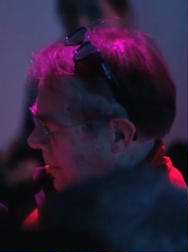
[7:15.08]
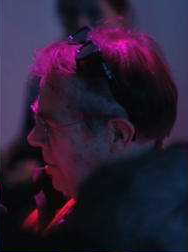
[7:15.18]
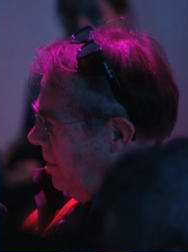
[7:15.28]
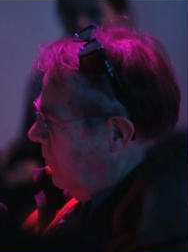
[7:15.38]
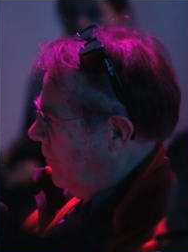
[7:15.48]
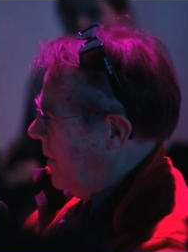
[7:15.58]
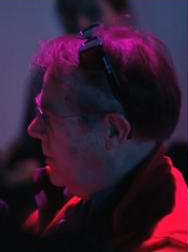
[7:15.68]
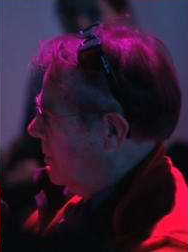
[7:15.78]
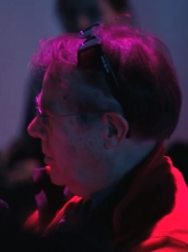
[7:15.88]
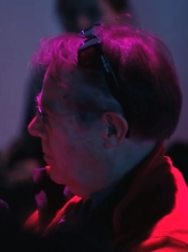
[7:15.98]
Did you
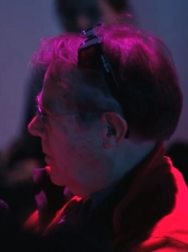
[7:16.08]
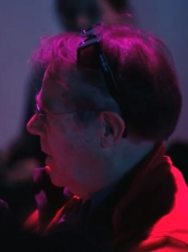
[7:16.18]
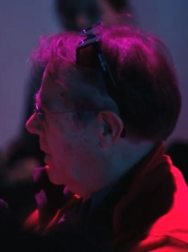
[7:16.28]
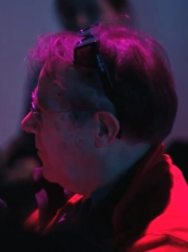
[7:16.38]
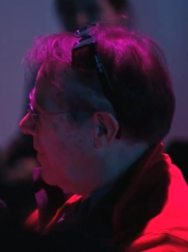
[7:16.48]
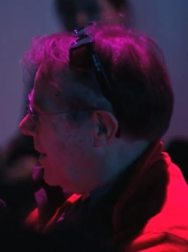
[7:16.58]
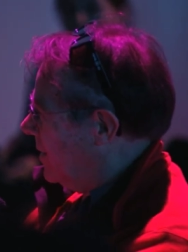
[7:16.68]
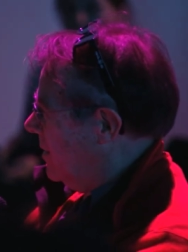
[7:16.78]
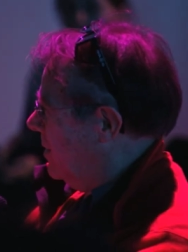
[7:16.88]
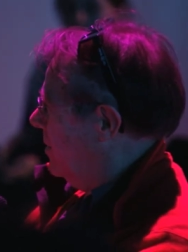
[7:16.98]
find some
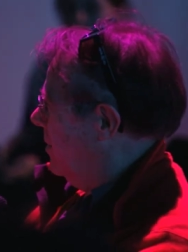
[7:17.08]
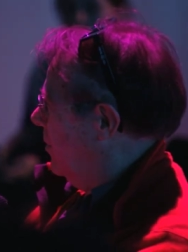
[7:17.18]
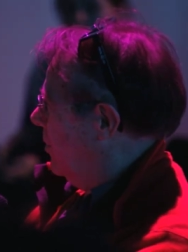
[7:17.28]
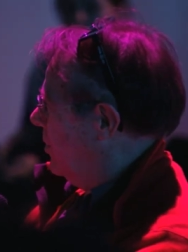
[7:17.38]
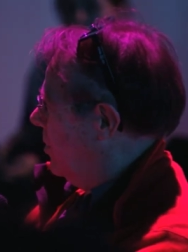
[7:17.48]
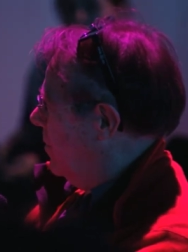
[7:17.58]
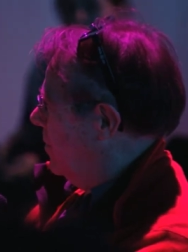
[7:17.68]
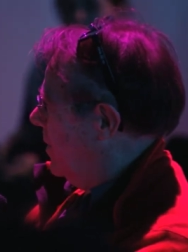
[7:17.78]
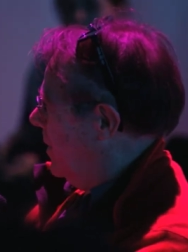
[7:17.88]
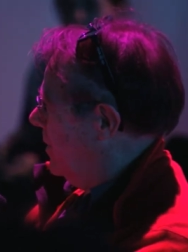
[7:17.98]
artifacts or
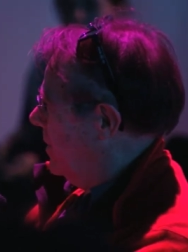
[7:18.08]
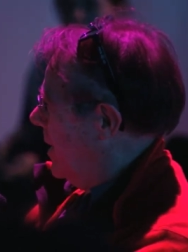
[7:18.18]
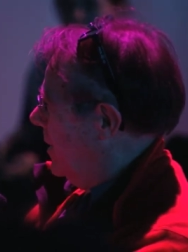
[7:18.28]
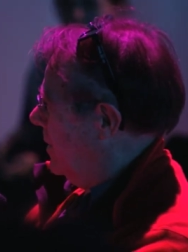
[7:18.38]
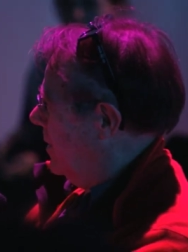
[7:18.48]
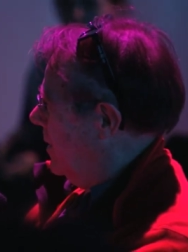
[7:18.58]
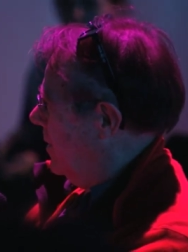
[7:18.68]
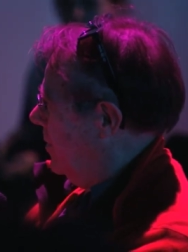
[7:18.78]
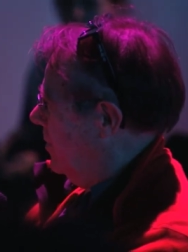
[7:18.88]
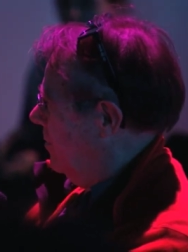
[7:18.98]
some things
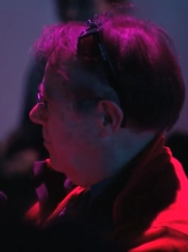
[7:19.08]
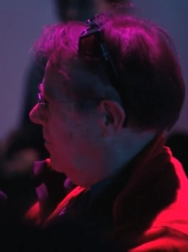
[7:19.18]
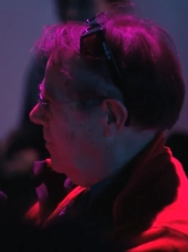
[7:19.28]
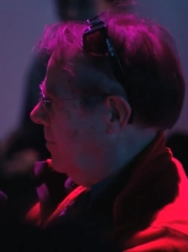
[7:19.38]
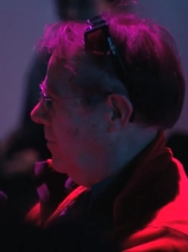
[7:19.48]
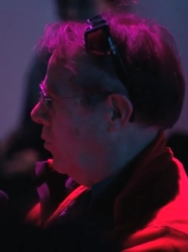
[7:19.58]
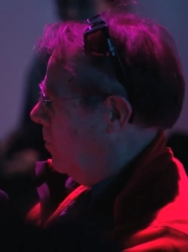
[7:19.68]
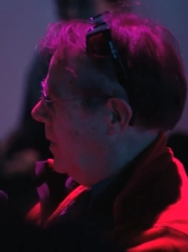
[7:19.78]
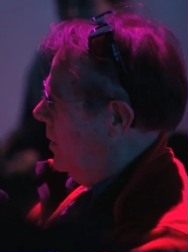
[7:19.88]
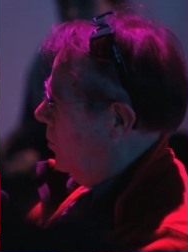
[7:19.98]
that
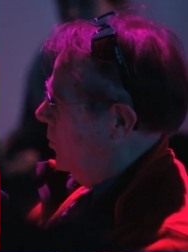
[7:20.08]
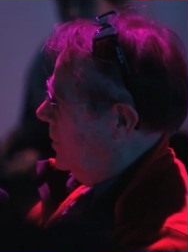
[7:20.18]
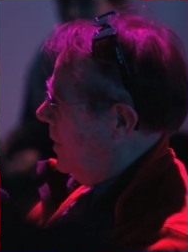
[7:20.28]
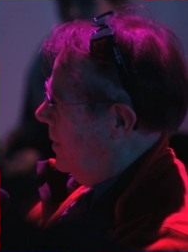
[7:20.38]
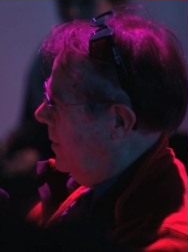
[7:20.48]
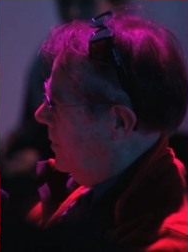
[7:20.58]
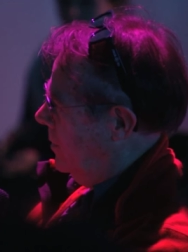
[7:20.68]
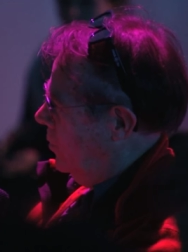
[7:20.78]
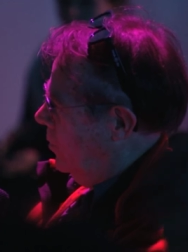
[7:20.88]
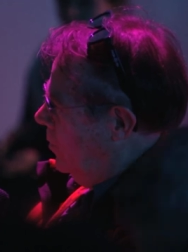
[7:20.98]
normally you would say
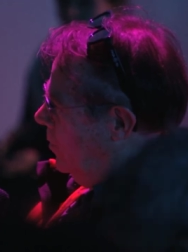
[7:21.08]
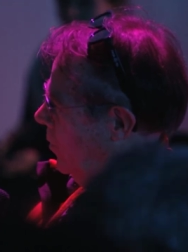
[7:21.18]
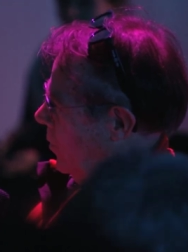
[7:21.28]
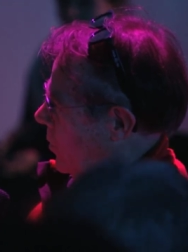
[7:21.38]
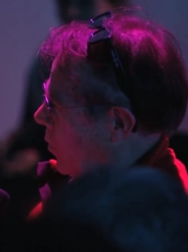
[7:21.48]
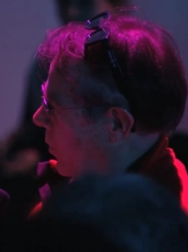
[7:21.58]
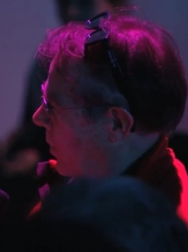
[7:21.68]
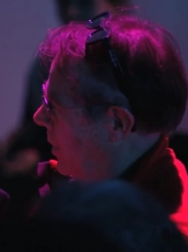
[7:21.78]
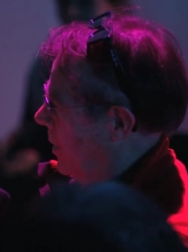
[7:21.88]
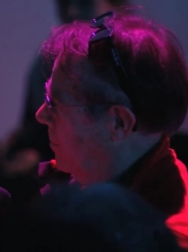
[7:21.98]
this wouldn't
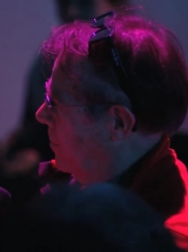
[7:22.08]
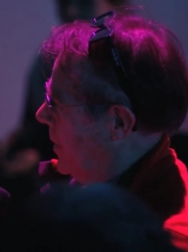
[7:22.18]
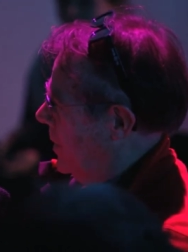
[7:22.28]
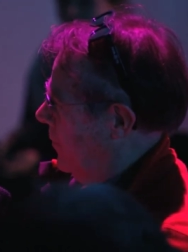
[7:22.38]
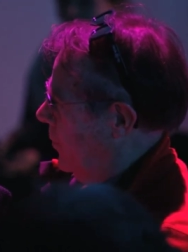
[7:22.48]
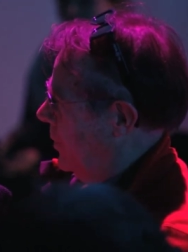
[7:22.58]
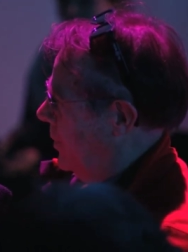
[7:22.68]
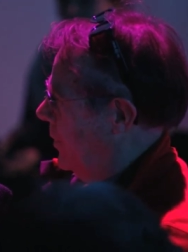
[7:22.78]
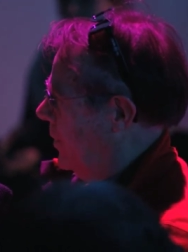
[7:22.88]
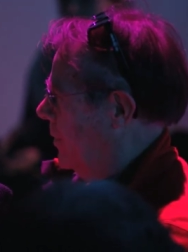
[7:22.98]
work, but if we
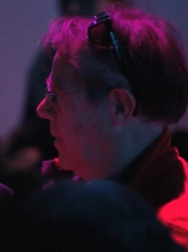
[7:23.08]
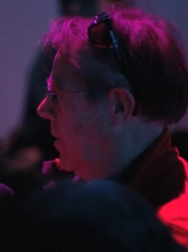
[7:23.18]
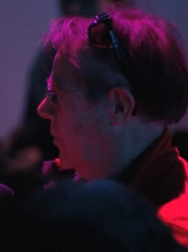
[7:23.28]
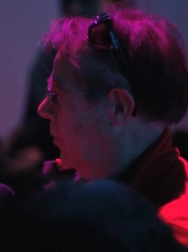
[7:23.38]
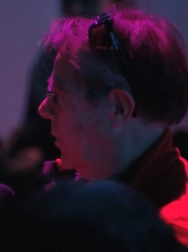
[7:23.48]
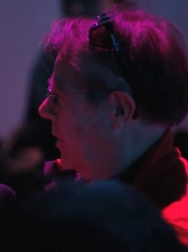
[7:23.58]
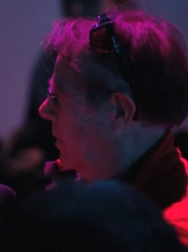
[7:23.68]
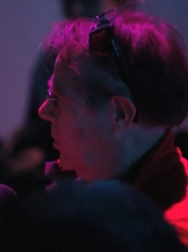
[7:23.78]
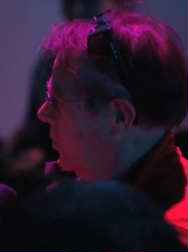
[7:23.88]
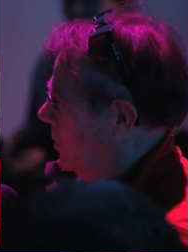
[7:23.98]
turn it around, we
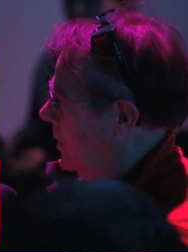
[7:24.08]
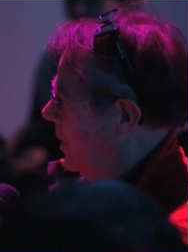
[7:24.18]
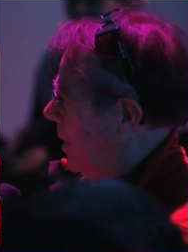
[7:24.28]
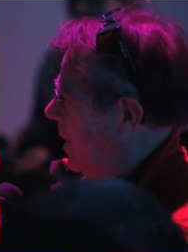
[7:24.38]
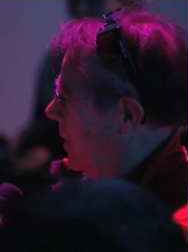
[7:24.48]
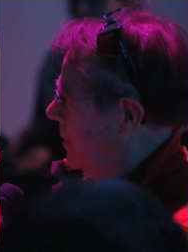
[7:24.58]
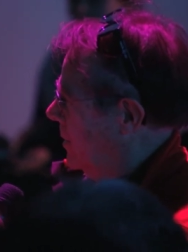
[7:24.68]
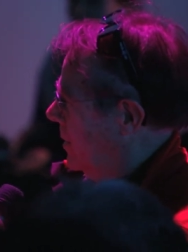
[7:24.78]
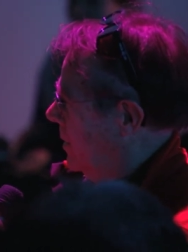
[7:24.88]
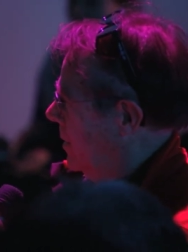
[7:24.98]
can use it
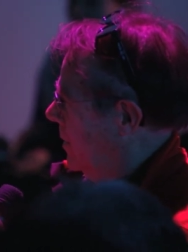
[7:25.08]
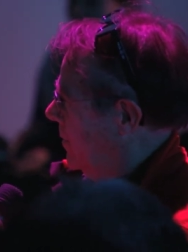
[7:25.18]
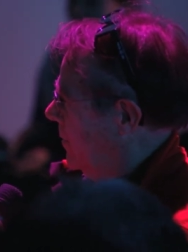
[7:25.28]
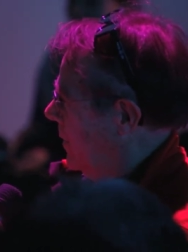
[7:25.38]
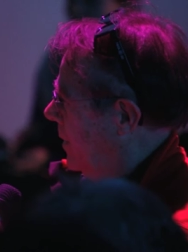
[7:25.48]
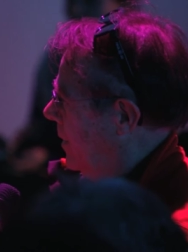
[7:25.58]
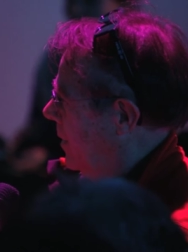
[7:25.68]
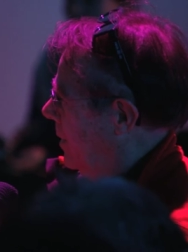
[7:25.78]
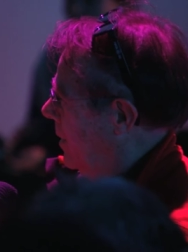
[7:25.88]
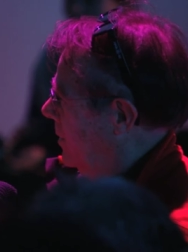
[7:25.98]
as
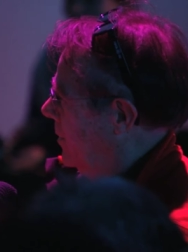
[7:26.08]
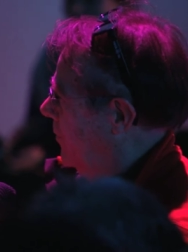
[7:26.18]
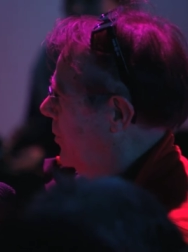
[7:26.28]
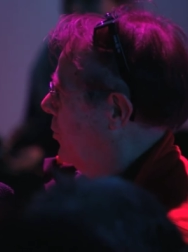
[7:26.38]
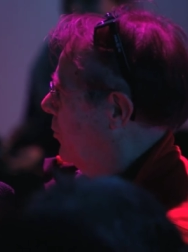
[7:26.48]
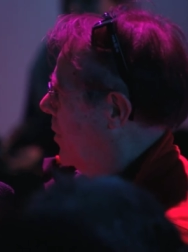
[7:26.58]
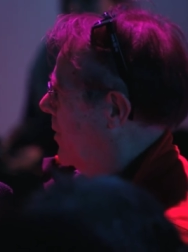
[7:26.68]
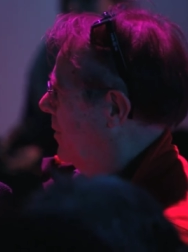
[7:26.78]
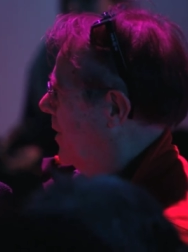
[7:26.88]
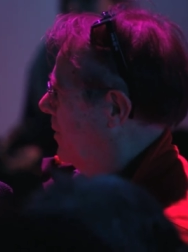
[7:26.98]
a feature
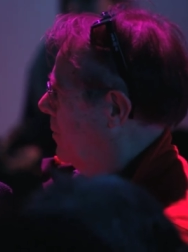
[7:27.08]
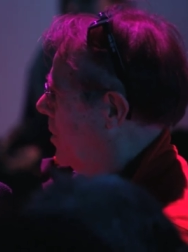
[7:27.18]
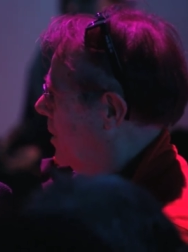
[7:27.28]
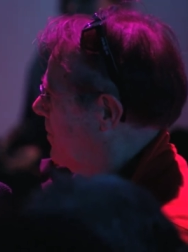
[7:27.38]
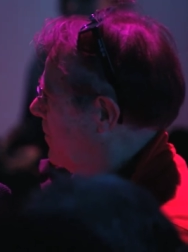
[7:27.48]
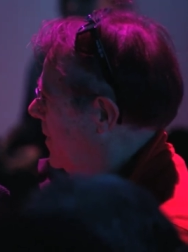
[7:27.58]
rather than a bug?